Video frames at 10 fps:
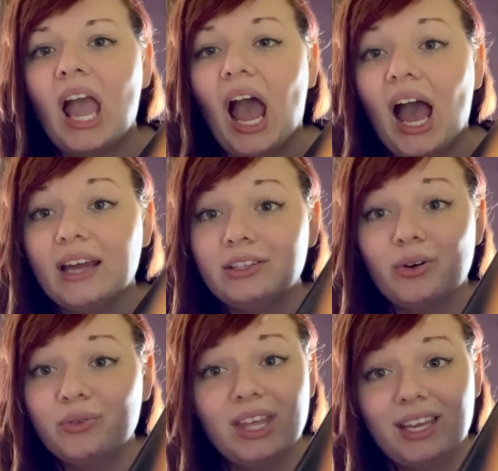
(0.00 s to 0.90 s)
I
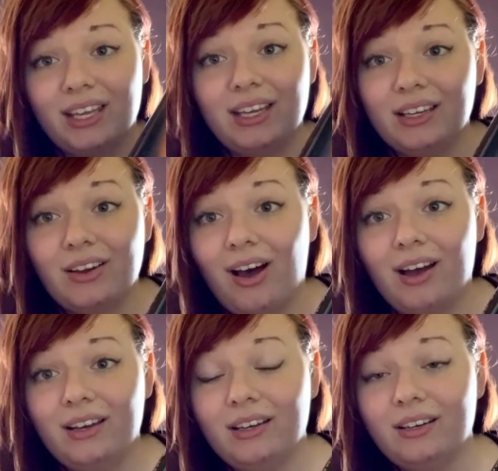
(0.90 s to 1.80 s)
know that it
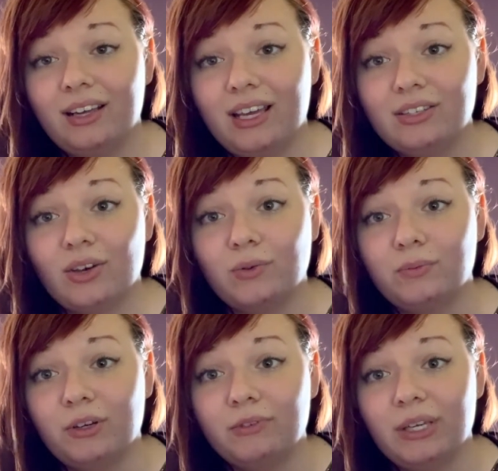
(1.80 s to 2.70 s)
got its own
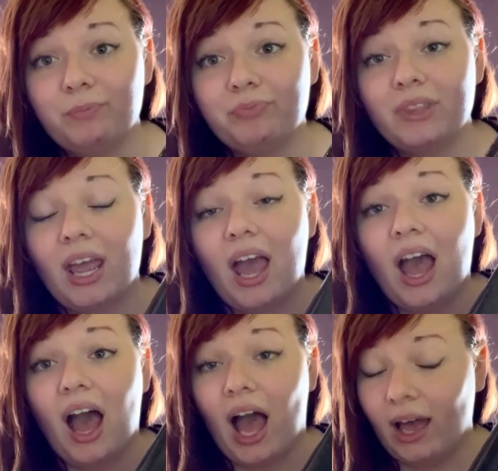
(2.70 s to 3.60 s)
movie.
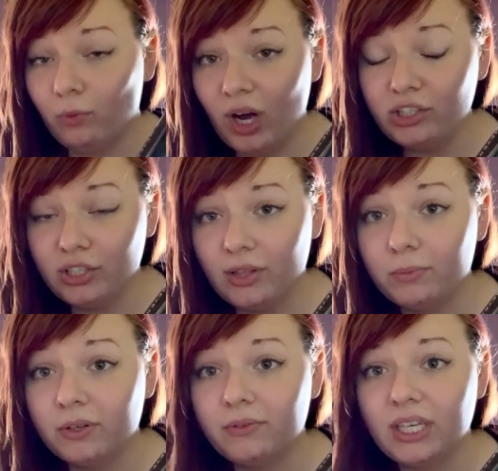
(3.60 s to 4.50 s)
I watched the
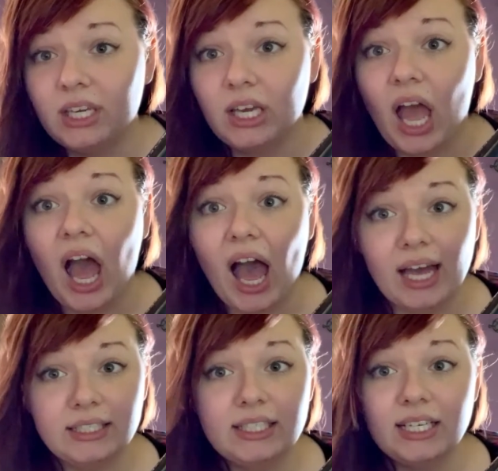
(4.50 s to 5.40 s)
movie.
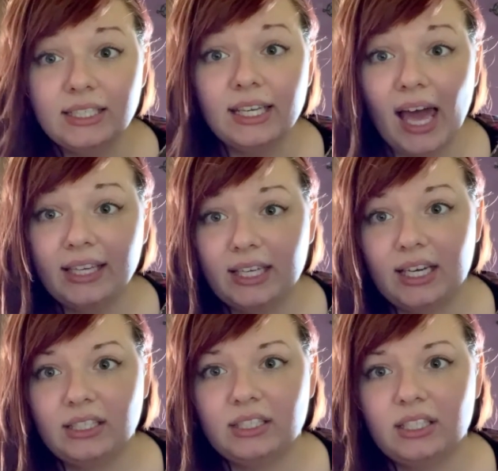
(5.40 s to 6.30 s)
I did like it.
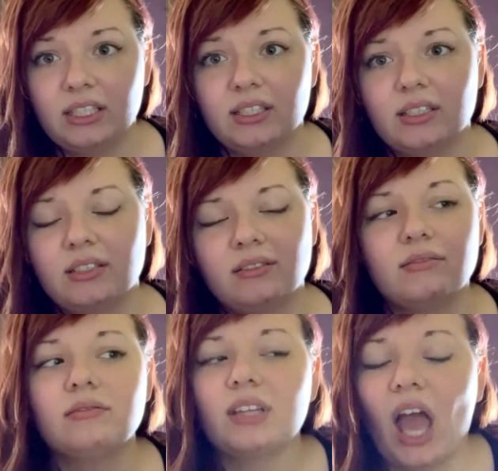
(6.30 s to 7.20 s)

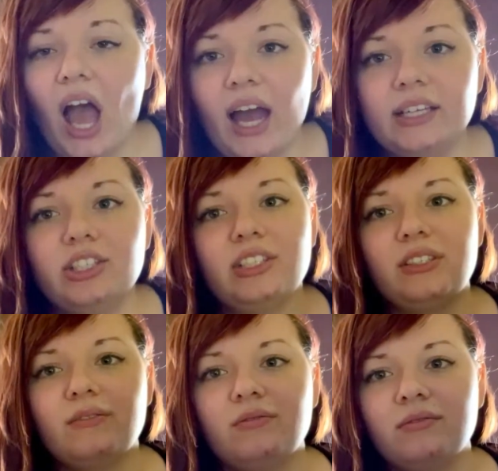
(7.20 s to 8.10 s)
I just
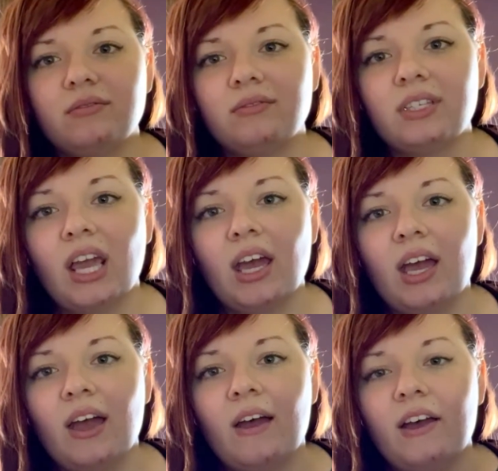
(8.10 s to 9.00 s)

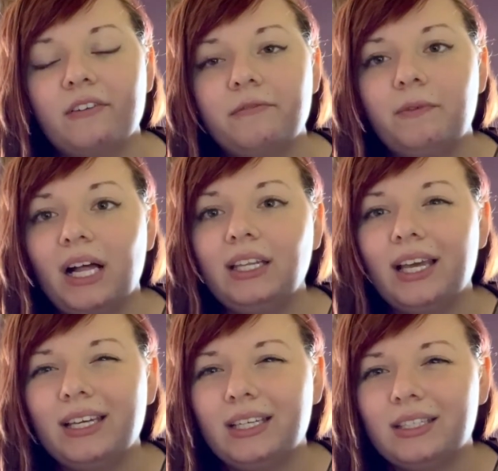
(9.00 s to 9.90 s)
felt
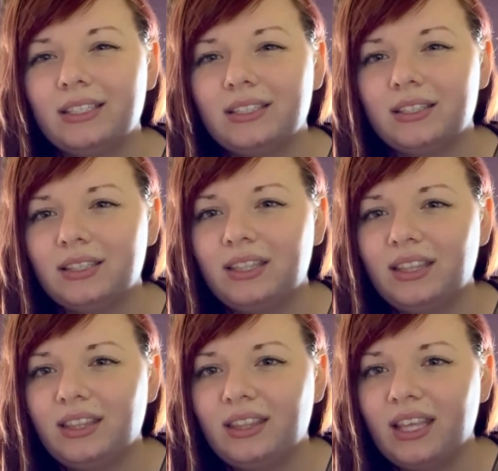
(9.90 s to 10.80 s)
like
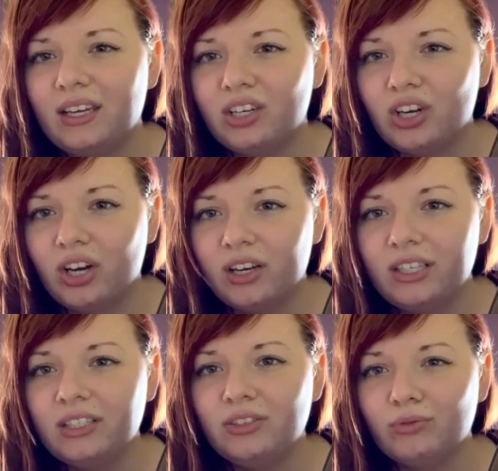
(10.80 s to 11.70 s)
they
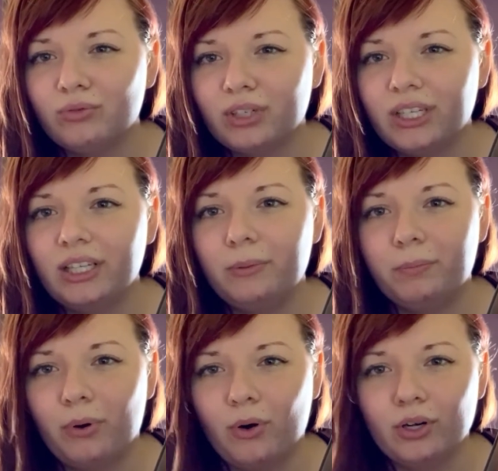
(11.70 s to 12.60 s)
couldn't really
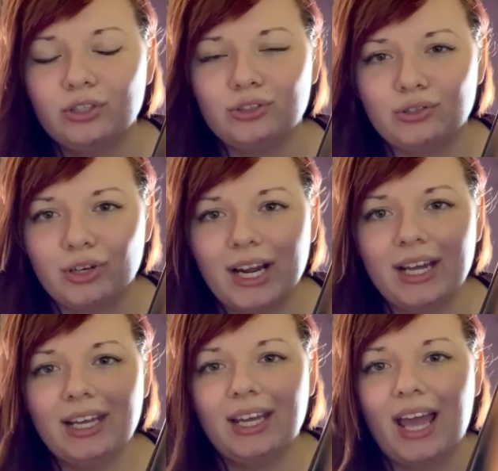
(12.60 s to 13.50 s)

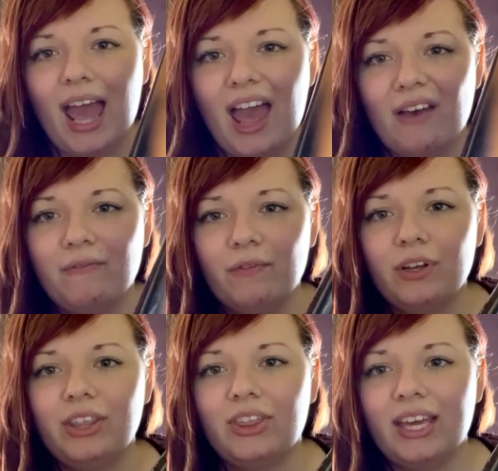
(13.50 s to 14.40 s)
portray
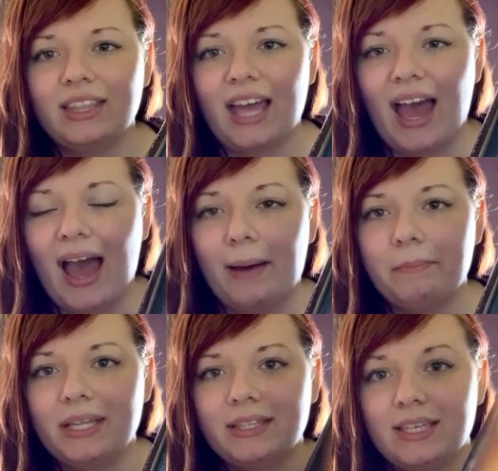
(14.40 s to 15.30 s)
everything that
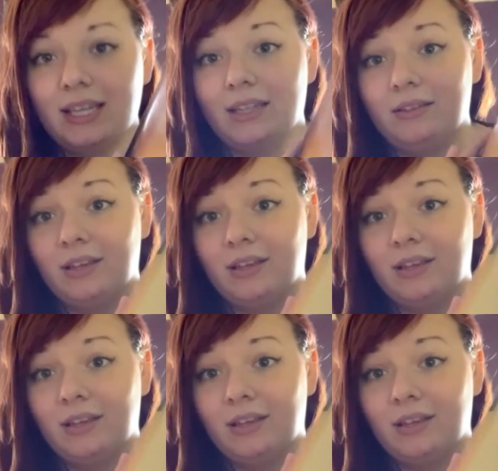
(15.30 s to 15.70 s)
happens in